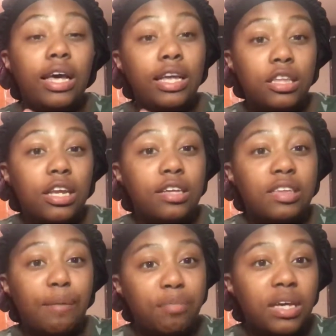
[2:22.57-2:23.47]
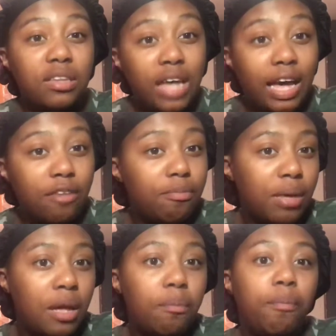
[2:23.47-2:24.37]
into the accepting side of
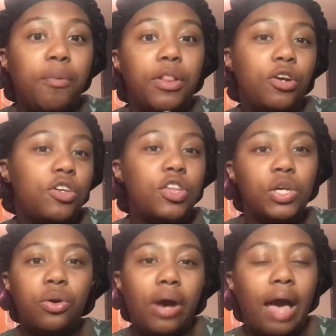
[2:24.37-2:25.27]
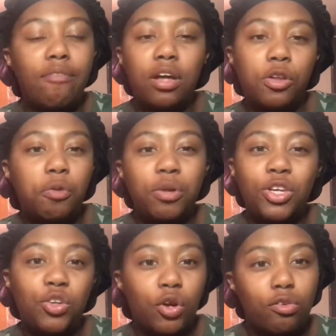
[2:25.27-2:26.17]
me, but they're still having a little bit of
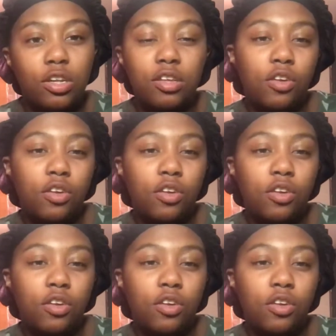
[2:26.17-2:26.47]
struggles because,